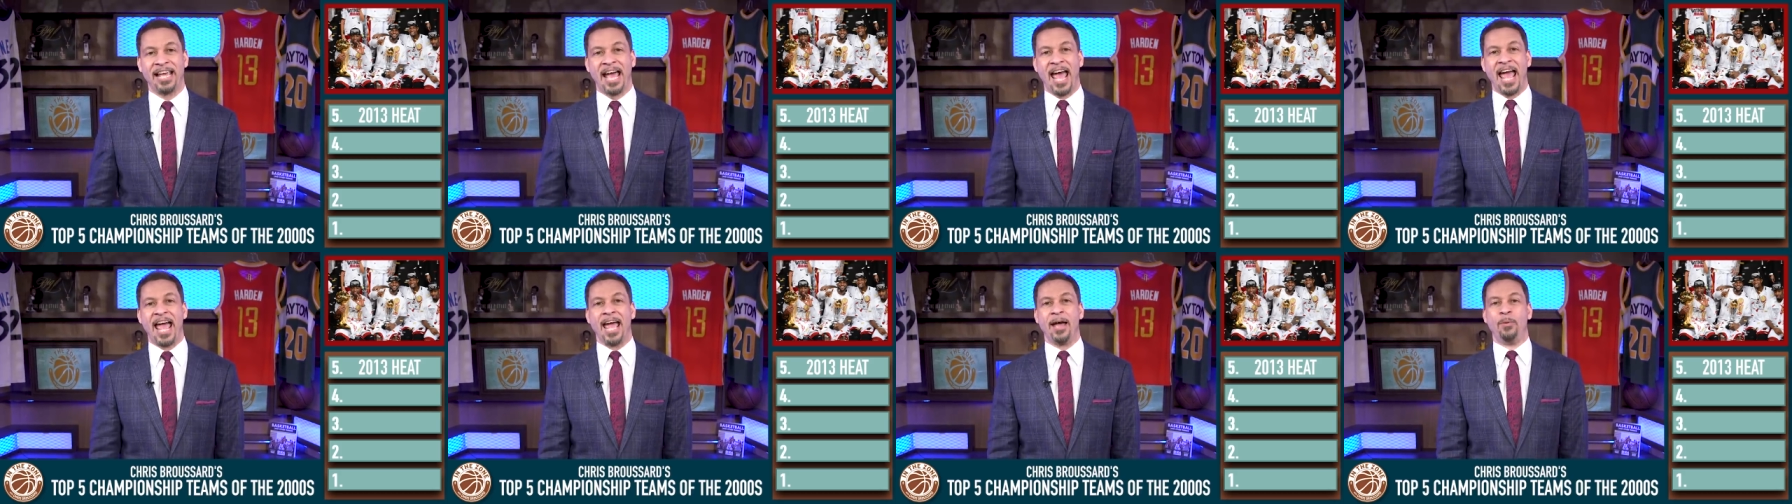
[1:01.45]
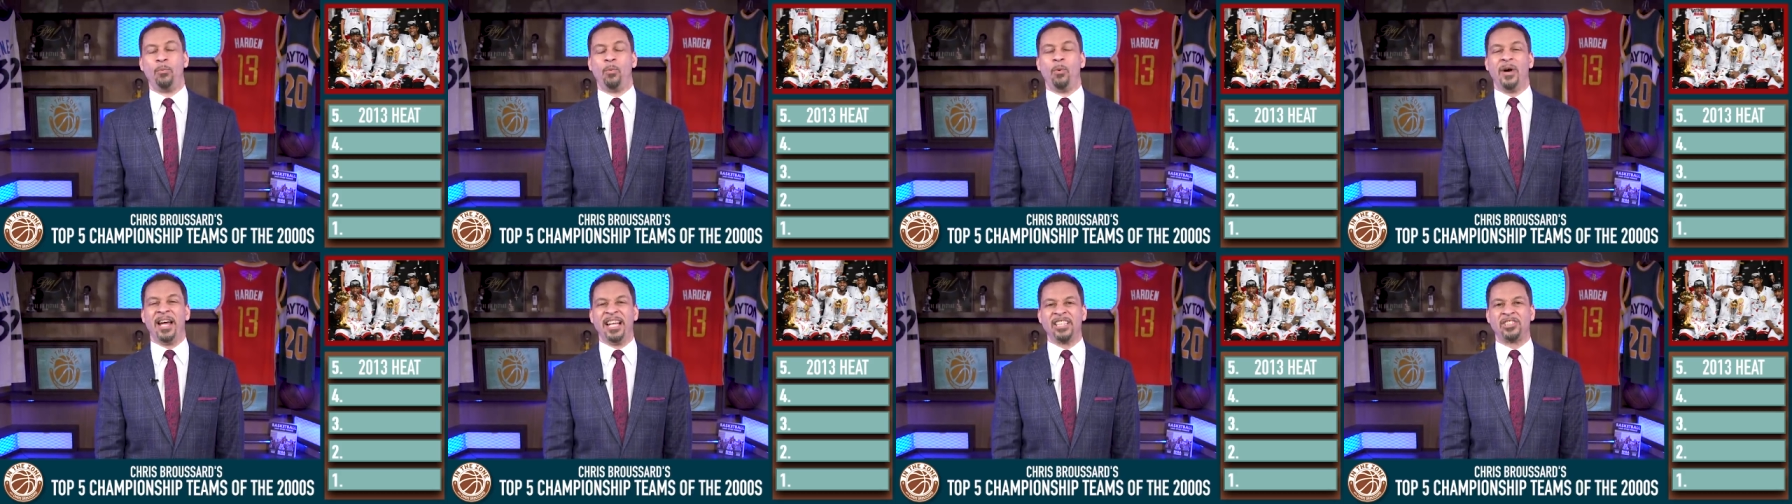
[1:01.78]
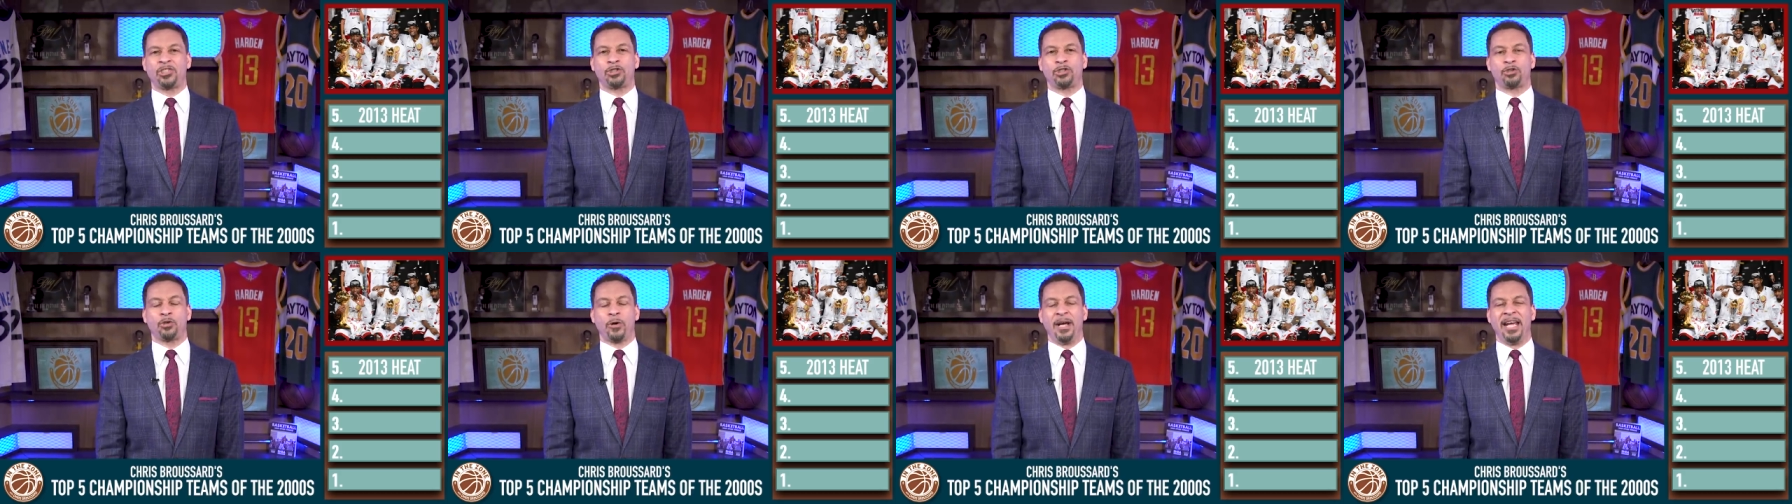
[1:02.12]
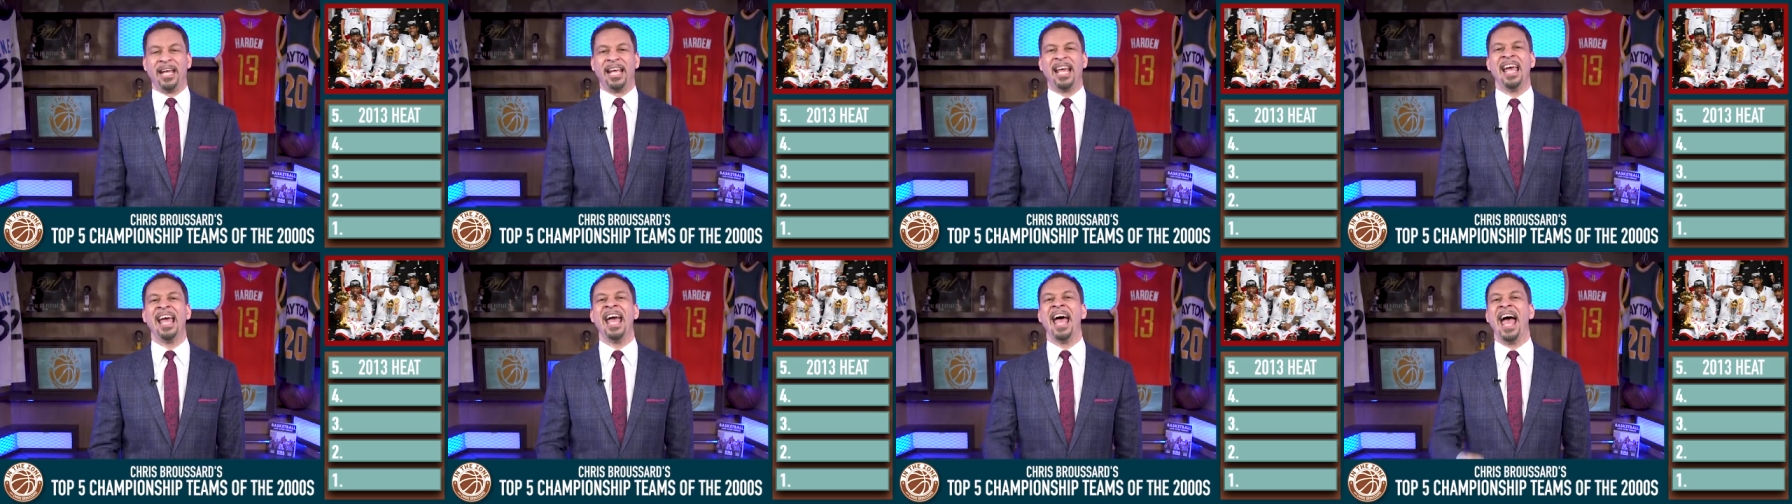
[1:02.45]
game win
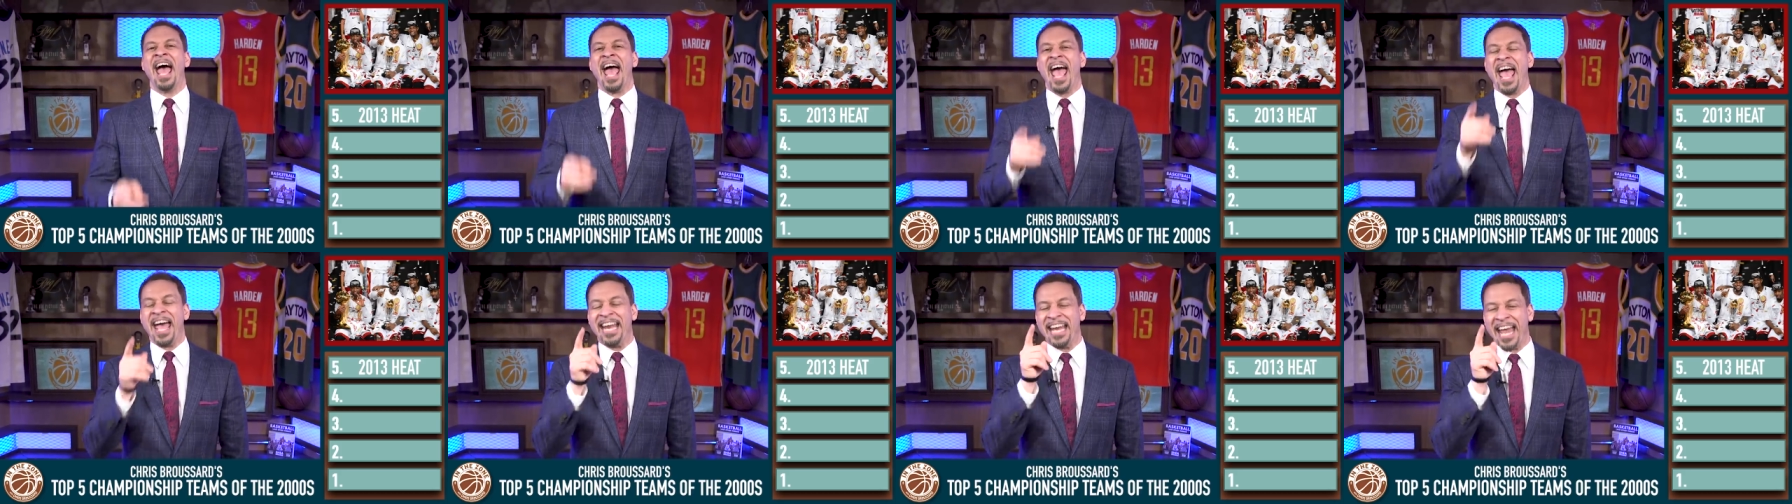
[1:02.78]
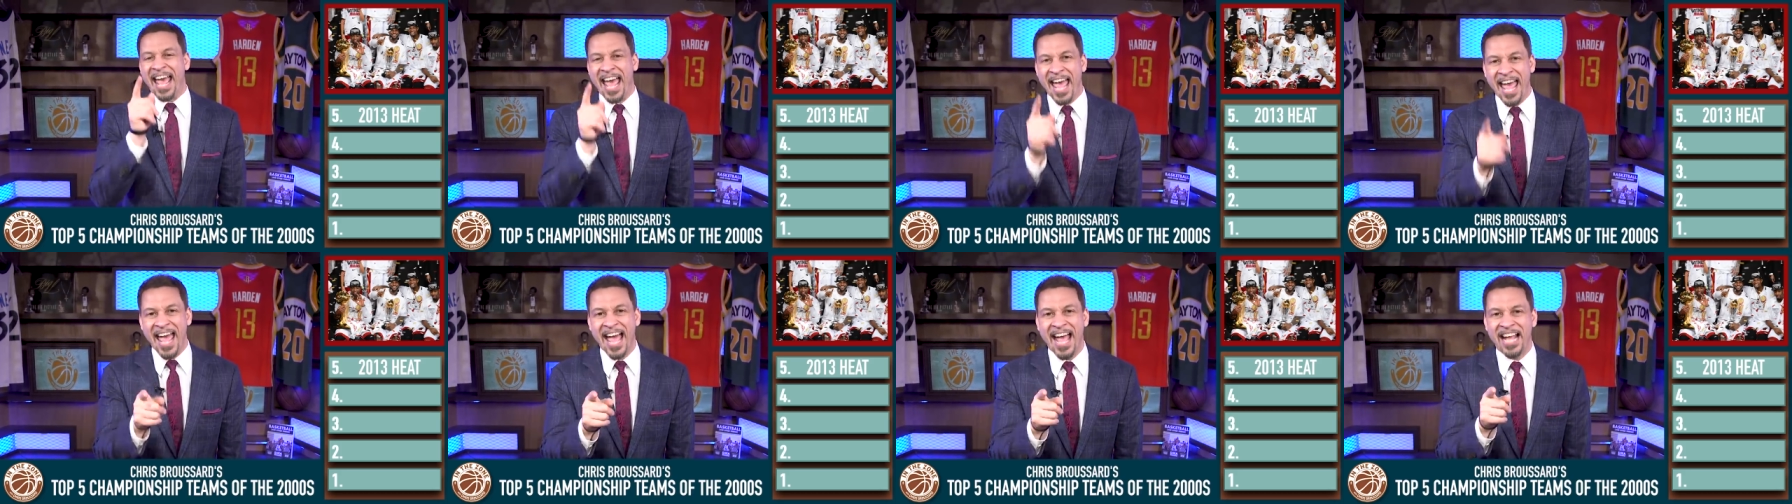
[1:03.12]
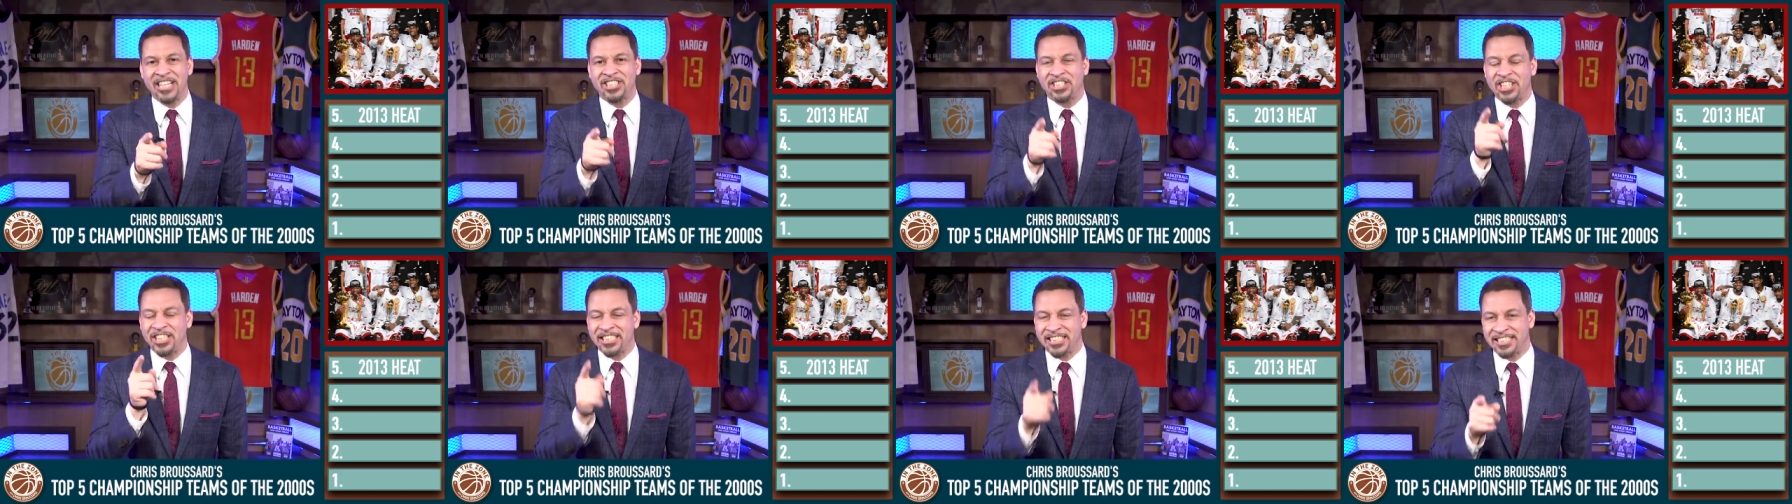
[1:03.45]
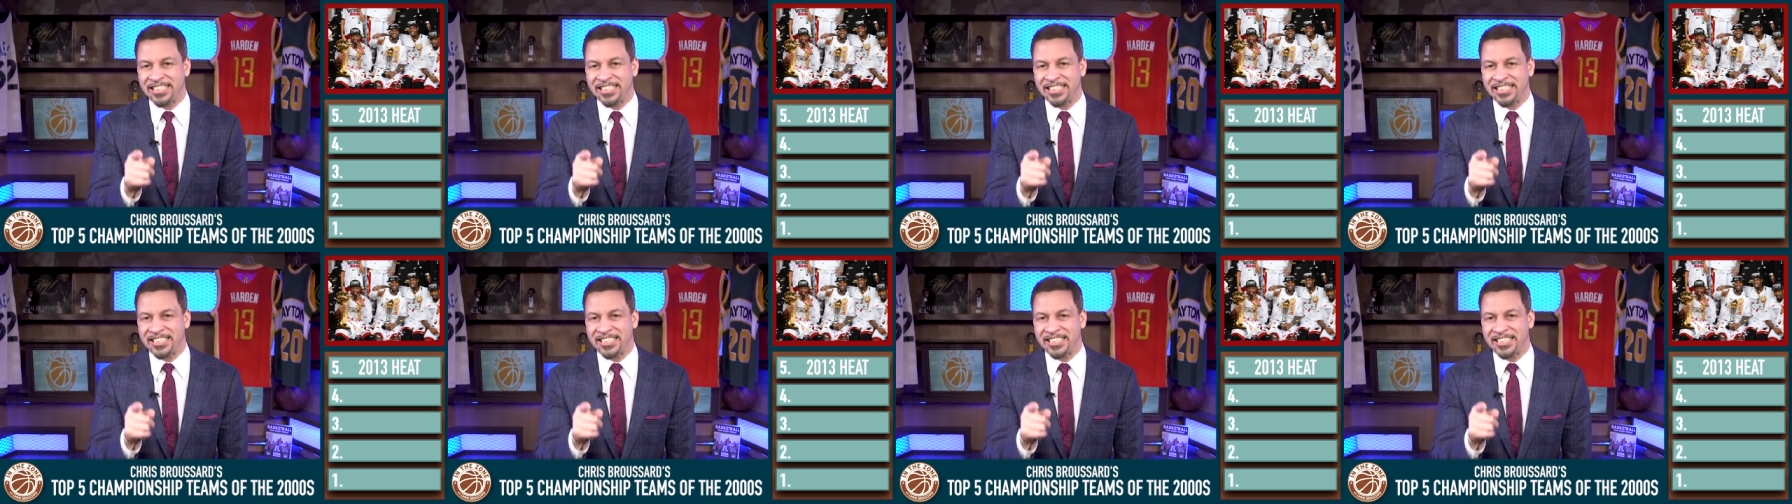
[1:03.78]
streak and edged the